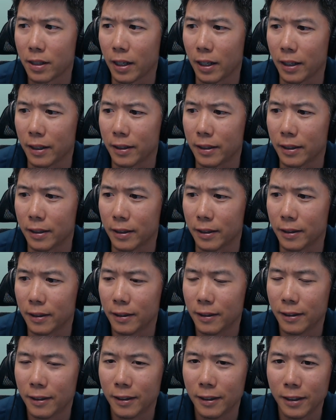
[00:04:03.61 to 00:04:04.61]
And uh,
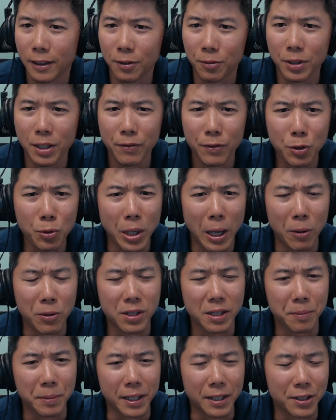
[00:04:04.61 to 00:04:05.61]
we have a new
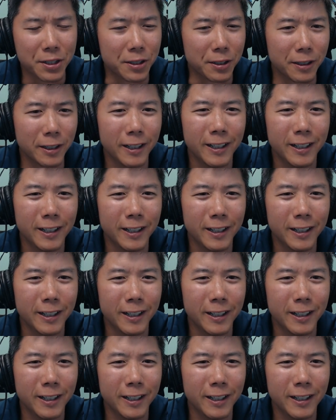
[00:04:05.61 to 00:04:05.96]
housing minister.